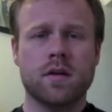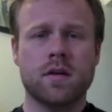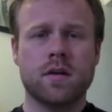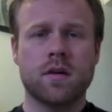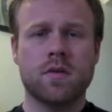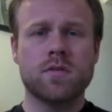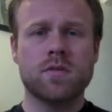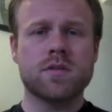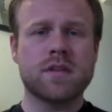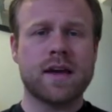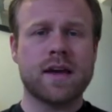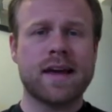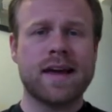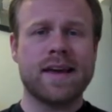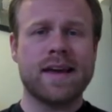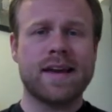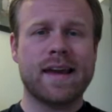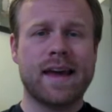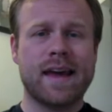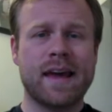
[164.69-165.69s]
goes
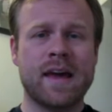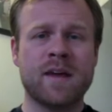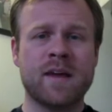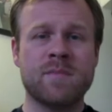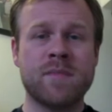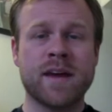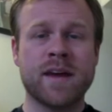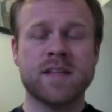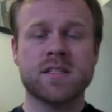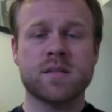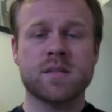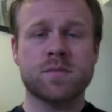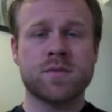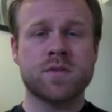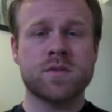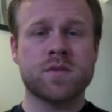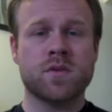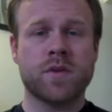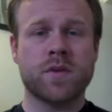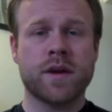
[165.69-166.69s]
ahead and makes the
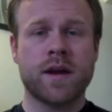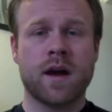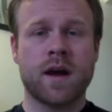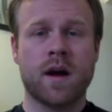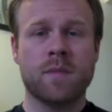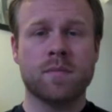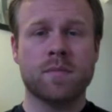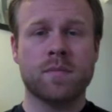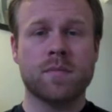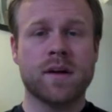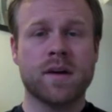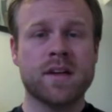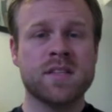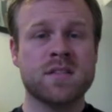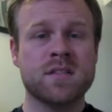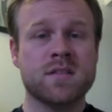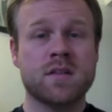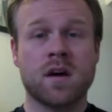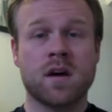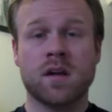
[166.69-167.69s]
Missouri
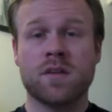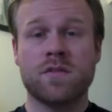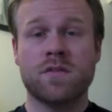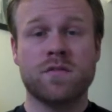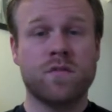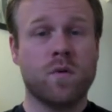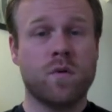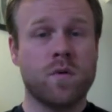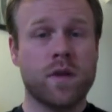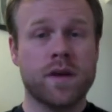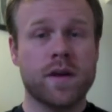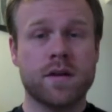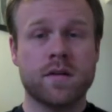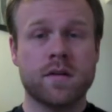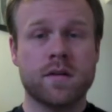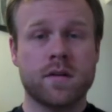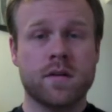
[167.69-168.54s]
Compromise null and void.